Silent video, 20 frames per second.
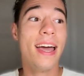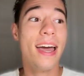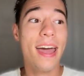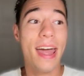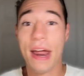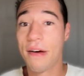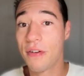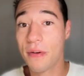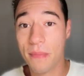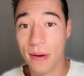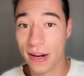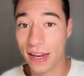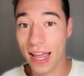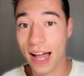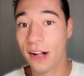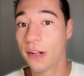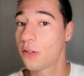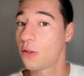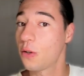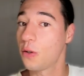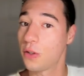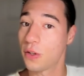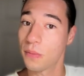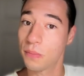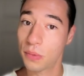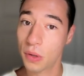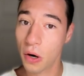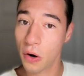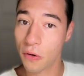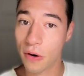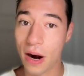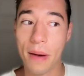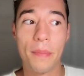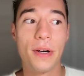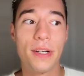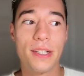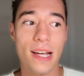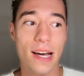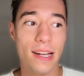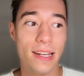Everybody else who's a programmer
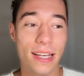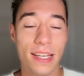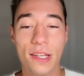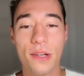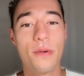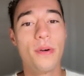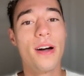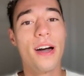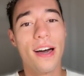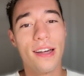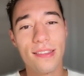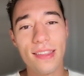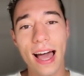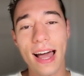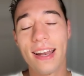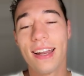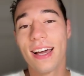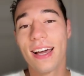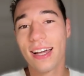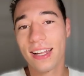telling you that,